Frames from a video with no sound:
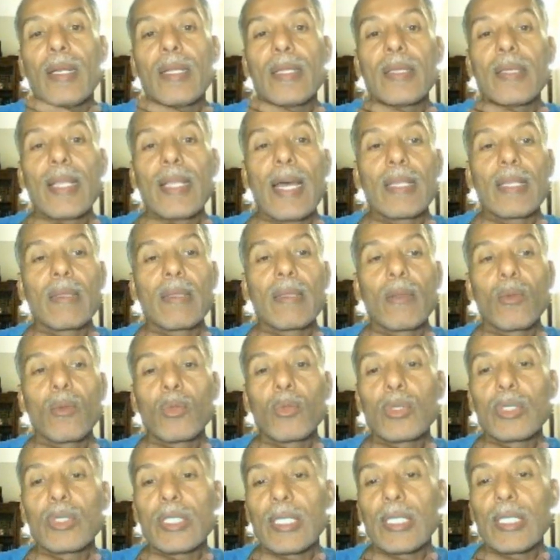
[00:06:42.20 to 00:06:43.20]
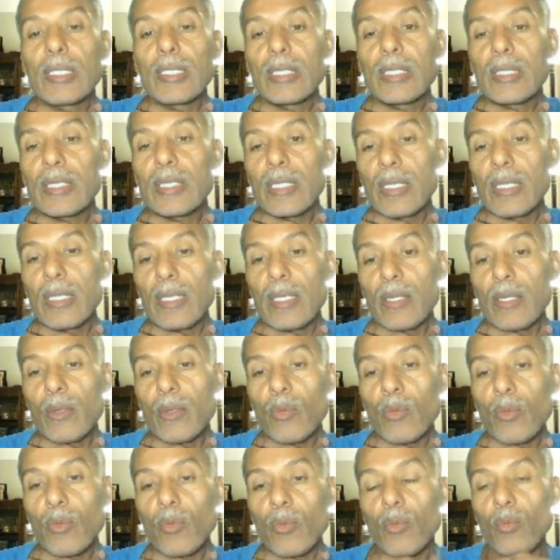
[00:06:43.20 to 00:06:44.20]
that loses
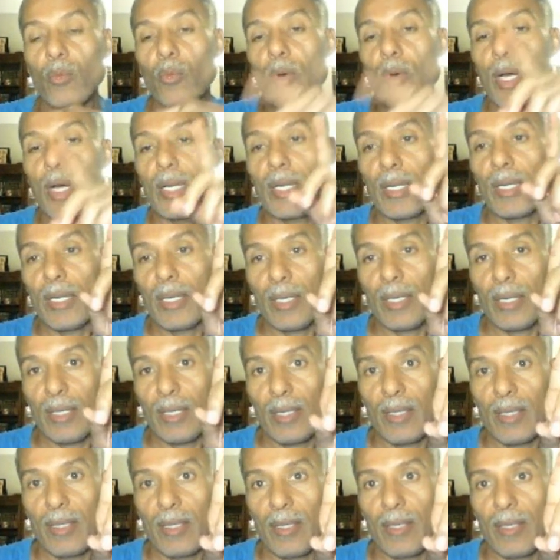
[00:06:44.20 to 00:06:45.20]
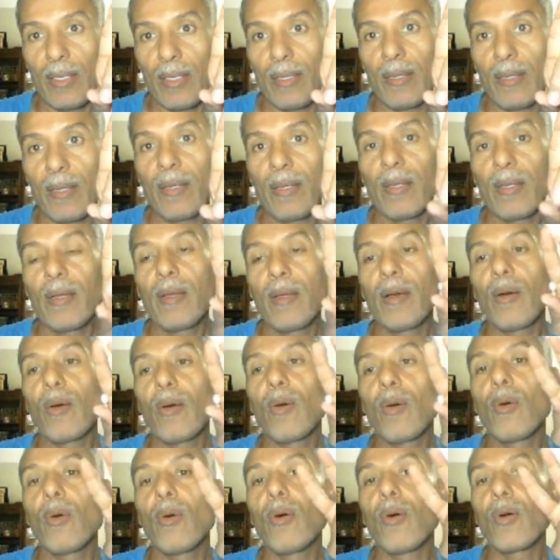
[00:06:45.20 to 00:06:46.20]
one
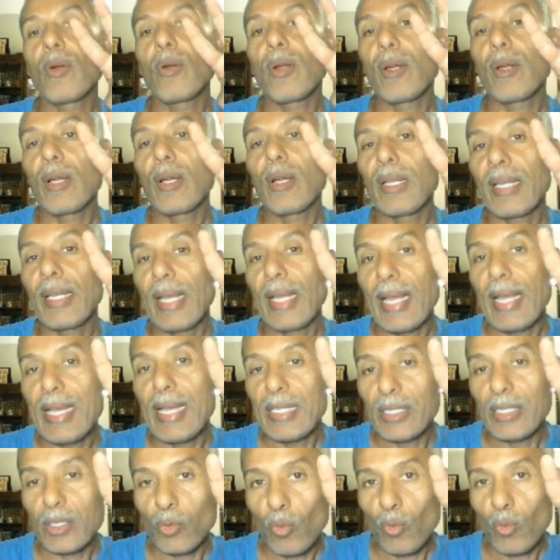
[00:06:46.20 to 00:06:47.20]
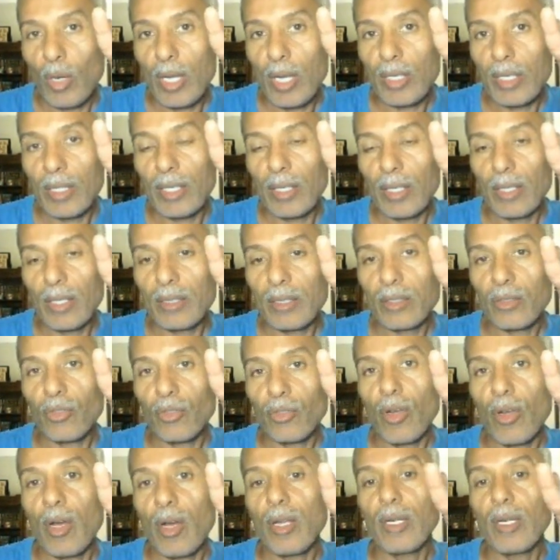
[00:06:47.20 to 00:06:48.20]
or gains one
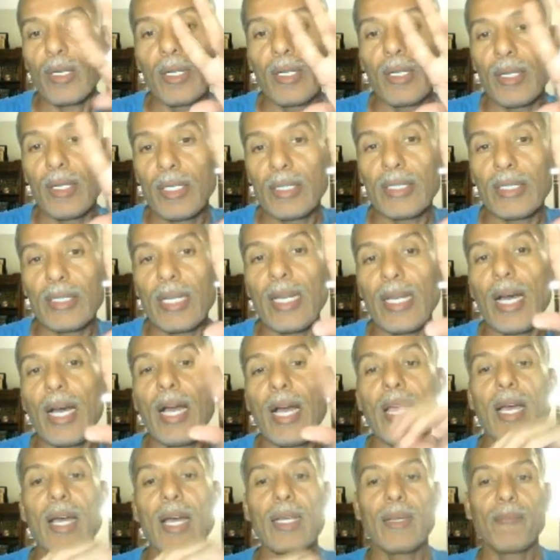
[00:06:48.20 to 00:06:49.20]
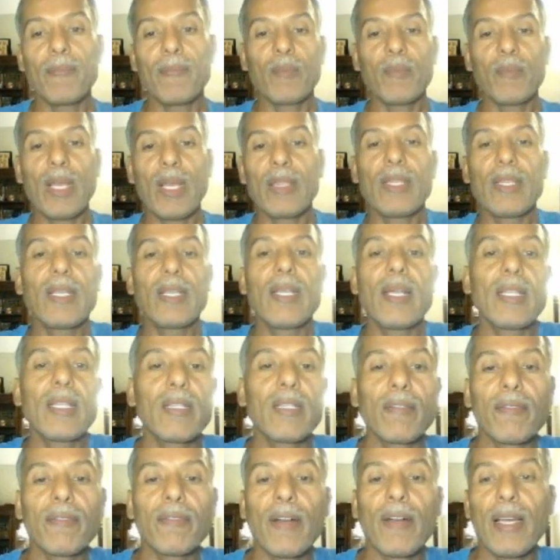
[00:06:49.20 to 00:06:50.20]
electron is an ion. And then I'll
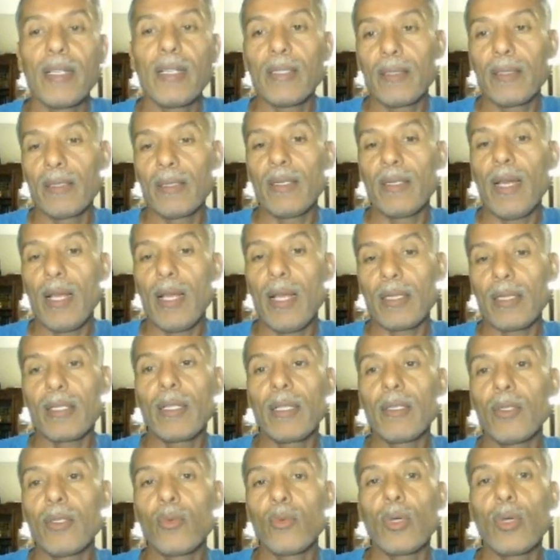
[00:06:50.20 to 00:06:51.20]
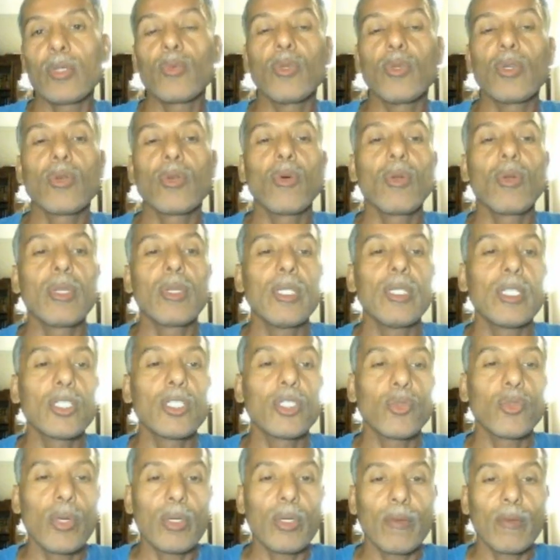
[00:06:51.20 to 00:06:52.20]
tell you what we call
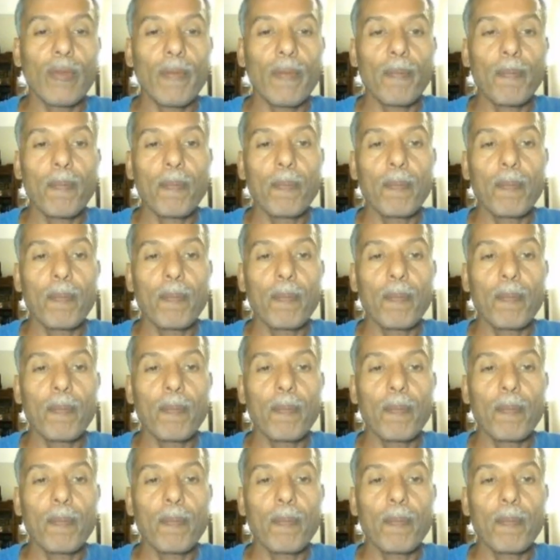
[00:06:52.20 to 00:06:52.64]
each one.